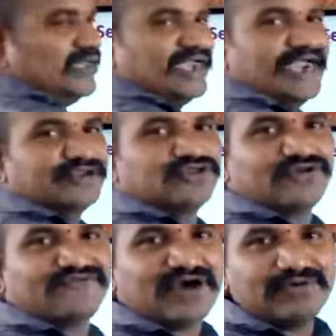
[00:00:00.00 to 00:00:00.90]

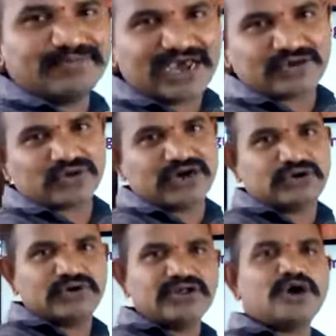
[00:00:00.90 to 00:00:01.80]
8051
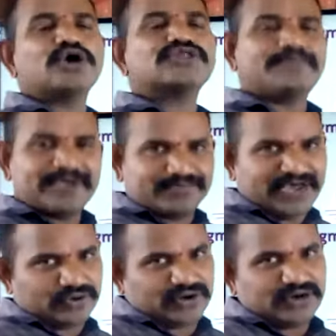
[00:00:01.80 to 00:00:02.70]
microcontroller or the PIC
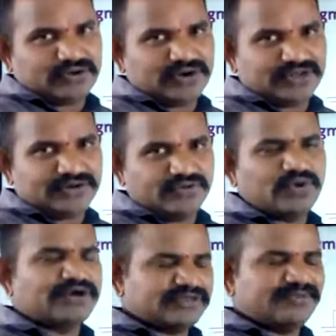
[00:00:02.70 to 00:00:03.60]
microcontroller,
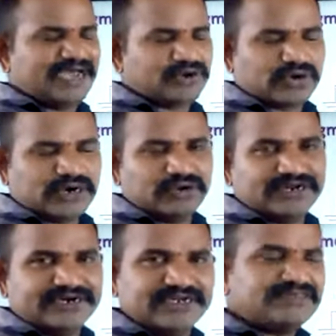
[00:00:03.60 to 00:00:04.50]
whatever the microcontroller
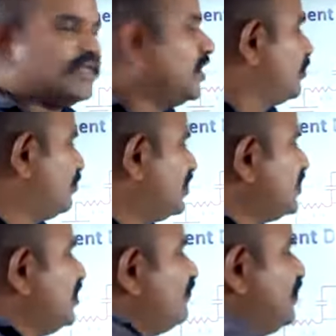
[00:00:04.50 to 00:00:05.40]
it is. But
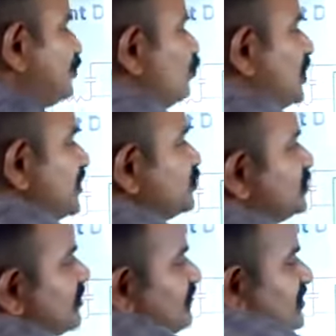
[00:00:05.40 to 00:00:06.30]
when you would like to
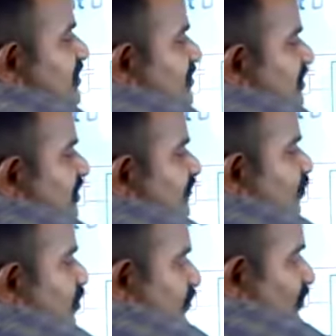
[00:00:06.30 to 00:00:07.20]
interface the
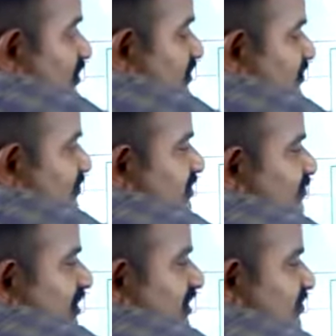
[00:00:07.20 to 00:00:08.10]

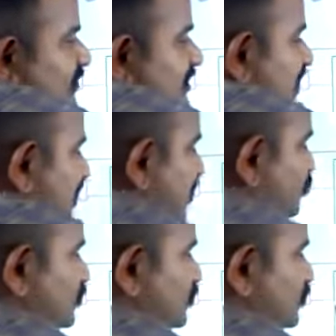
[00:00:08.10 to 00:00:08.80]
7-segment display directly to the